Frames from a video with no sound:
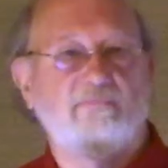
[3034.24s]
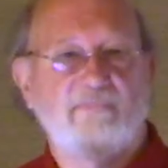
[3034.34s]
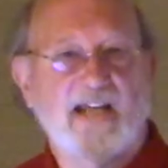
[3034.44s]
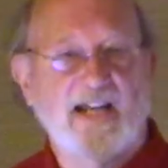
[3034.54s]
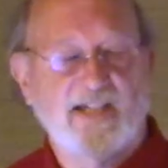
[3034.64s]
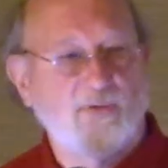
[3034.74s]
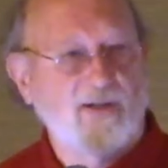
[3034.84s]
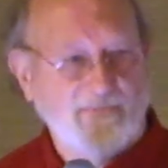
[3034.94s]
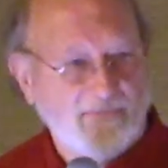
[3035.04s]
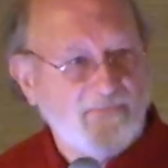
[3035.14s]
that's what,
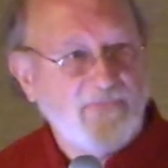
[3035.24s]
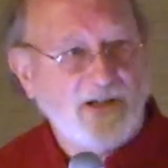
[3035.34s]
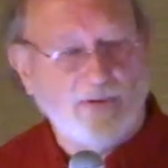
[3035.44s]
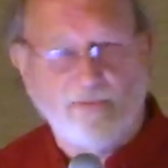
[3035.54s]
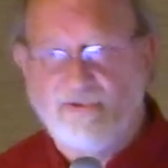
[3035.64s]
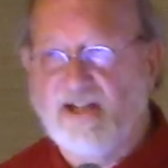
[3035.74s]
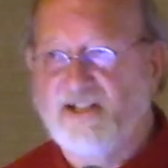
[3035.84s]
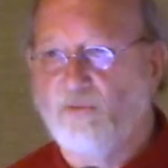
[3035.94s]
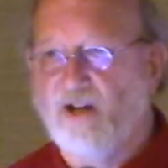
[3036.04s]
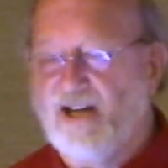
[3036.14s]
that's
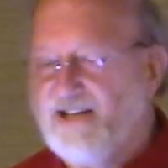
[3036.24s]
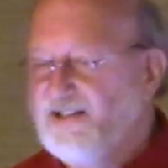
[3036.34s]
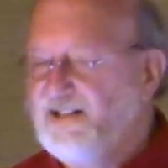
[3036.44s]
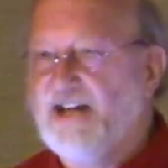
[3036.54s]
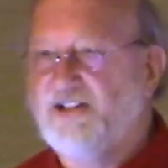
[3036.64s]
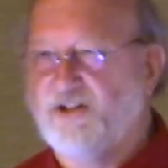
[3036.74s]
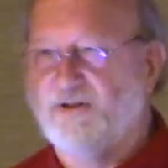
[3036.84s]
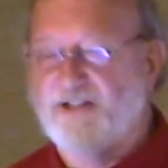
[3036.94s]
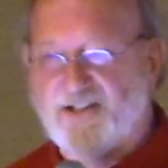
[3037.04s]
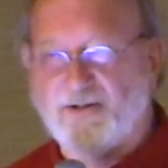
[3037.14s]
why nature
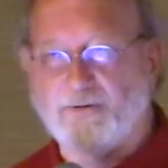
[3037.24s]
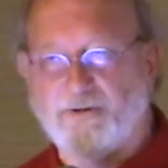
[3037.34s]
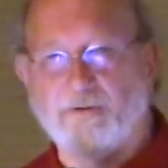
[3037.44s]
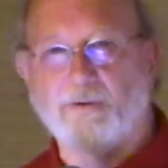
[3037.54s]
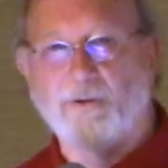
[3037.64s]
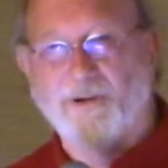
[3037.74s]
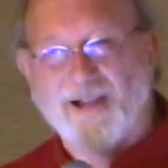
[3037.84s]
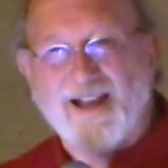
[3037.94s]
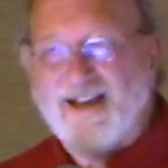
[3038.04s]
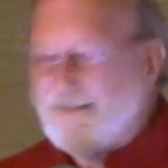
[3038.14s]
is so cool.
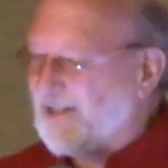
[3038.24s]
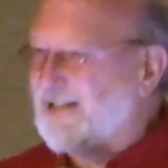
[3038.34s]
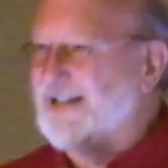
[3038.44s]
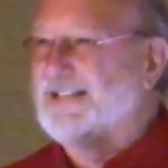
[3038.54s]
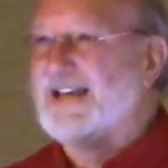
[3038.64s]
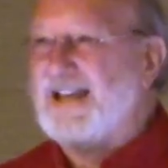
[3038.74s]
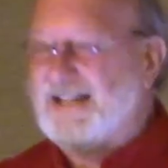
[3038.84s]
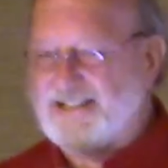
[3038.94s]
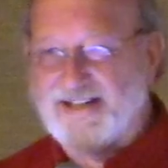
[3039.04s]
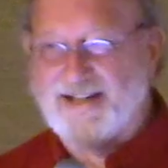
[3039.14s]
Because
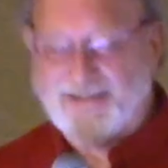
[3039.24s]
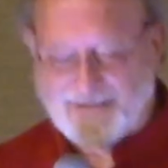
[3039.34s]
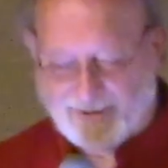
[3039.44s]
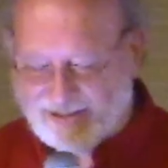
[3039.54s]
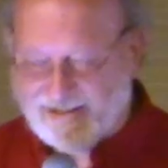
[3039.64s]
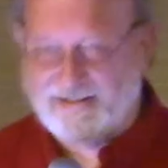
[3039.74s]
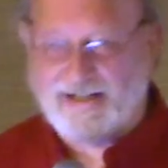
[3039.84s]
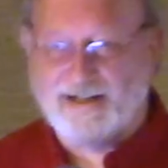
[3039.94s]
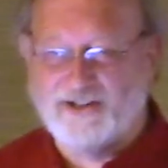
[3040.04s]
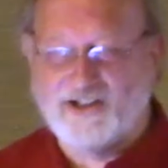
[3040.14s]
it's not that there's an
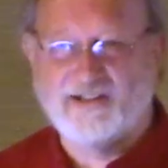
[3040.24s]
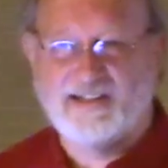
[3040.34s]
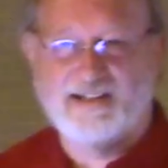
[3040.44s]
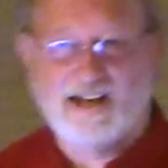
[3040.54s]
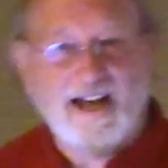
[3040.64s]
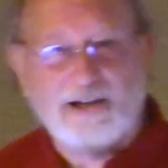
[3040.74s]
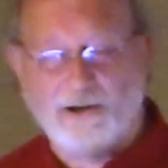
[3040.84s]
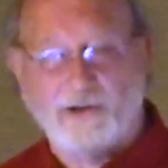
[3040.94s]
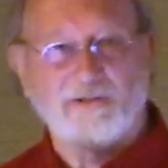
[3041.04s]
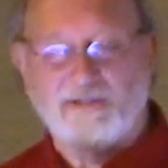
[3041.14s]
intelligent
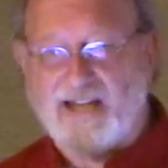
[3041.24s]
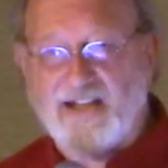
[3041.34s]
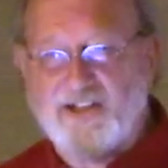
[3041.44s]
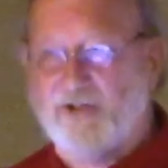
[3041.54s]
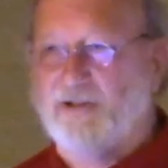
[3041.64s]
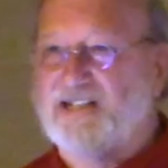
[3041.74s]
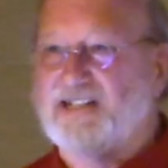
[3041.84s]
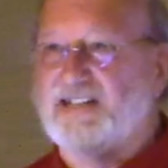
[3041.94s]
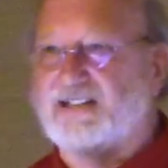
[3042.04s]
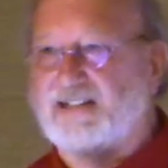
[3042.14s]
designer. Nature is
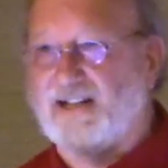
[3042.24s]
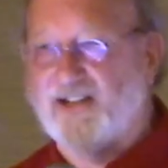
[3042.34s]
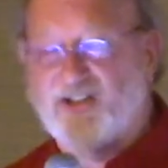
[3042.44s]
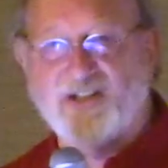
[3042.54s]
the intelligent